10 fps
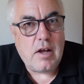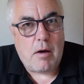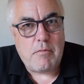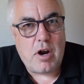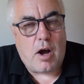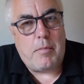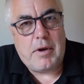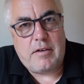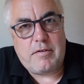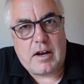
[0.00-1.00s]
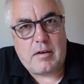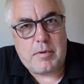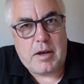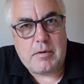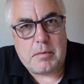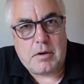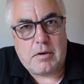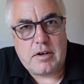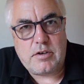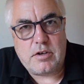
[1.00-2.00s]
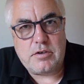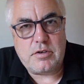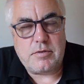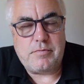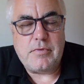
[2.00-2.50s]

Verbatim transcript: I'm not a big fan of BMW engines